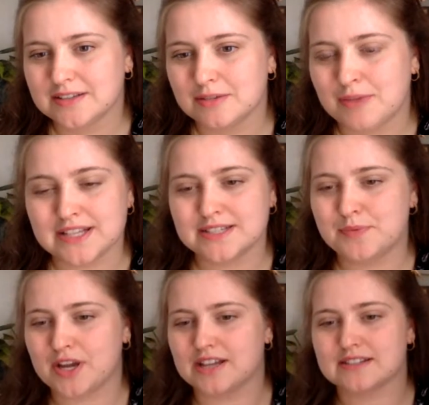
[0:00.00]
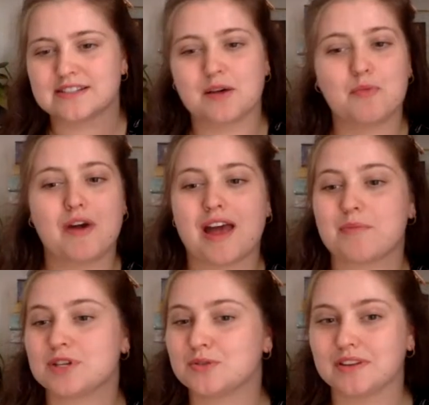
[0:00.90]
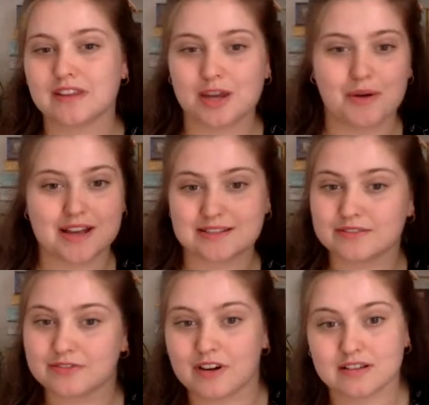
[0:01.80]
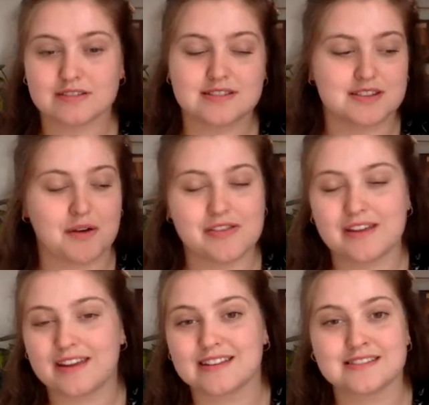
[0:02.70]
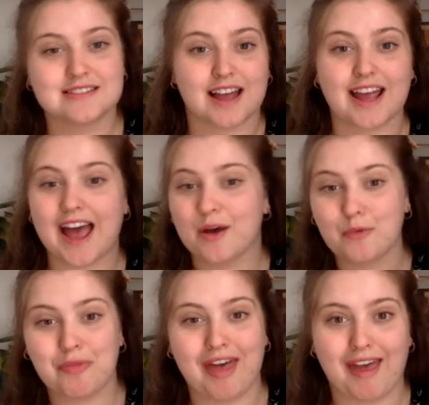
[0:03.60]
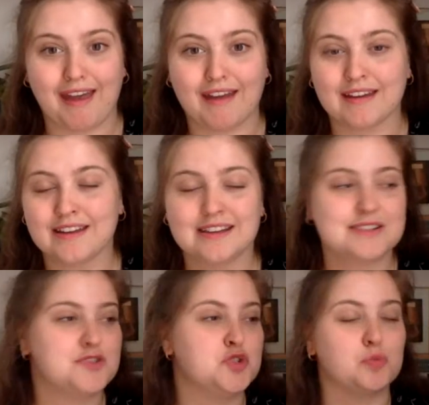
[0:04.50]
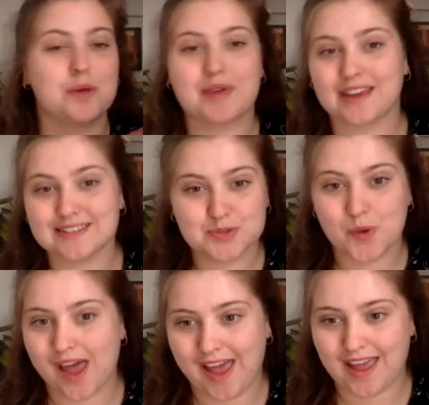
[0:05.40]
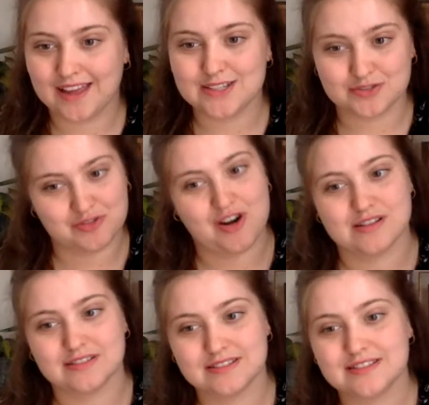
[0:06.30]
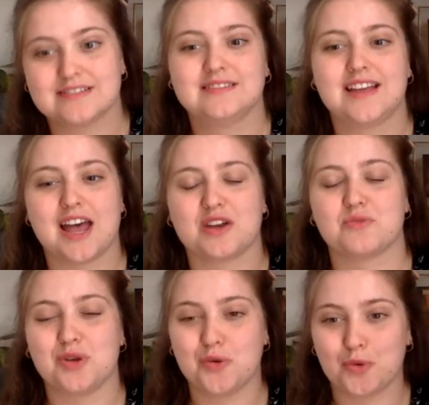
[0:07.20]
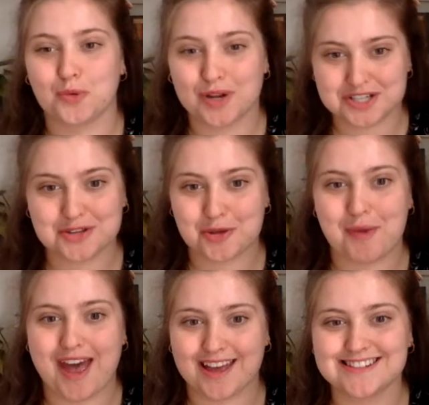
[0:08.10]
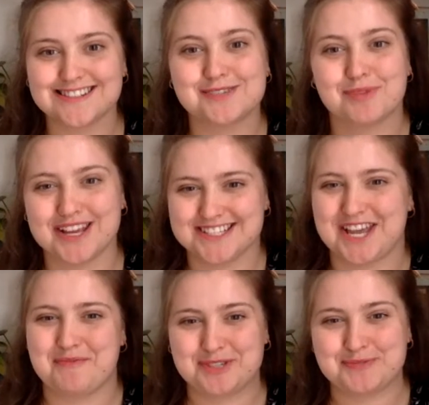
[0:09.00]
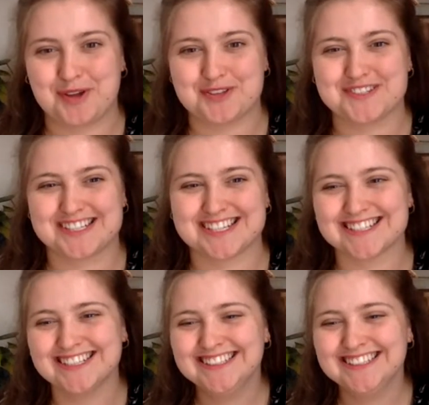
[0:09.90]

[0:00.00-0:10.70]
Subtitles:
Maz's book is somewhere between the US and France. So I think it's like out there swimming its way to France, and we all wish it the best. Please keep us posted.